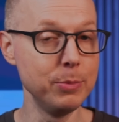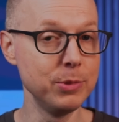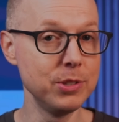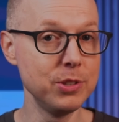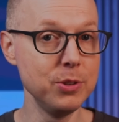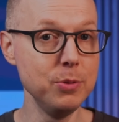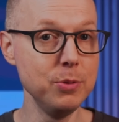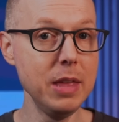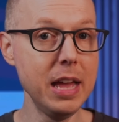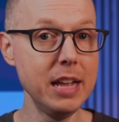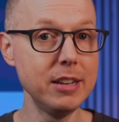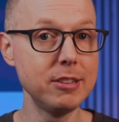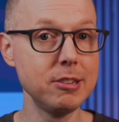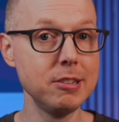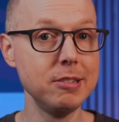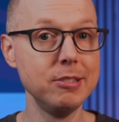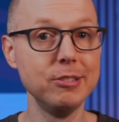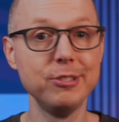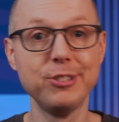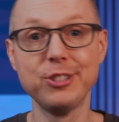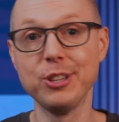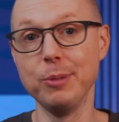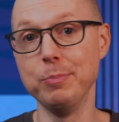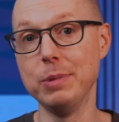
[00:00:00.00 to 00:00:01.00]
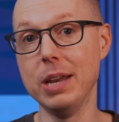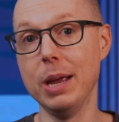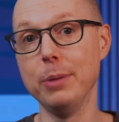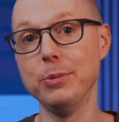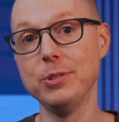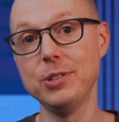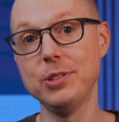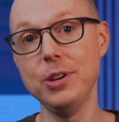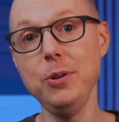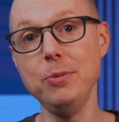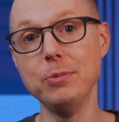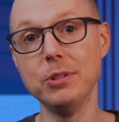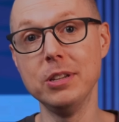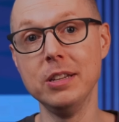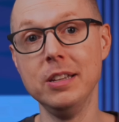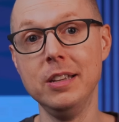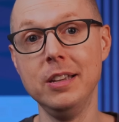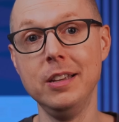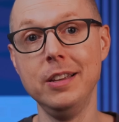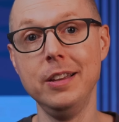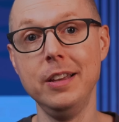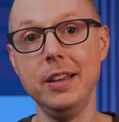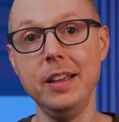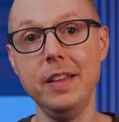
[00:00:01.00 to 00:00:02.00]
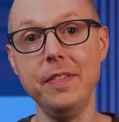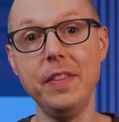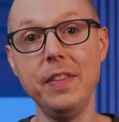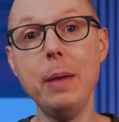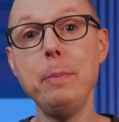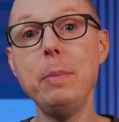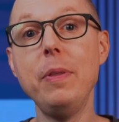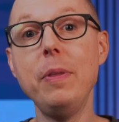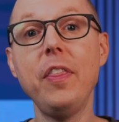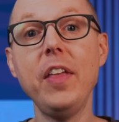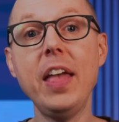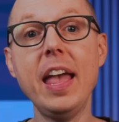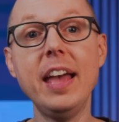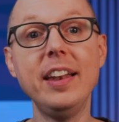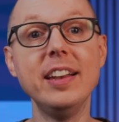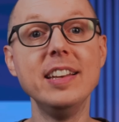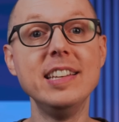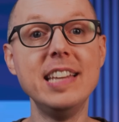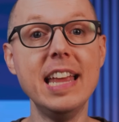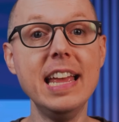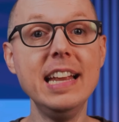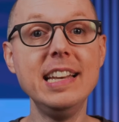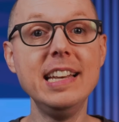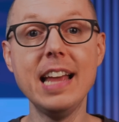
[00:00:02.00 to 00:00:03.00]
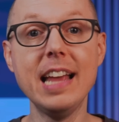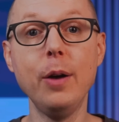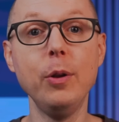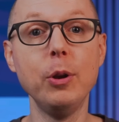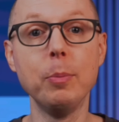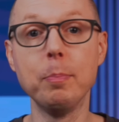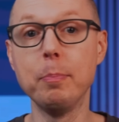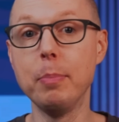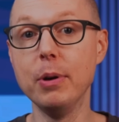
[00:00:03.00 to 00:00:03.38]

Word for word: towns do that, some towns don't. That meant they had to take down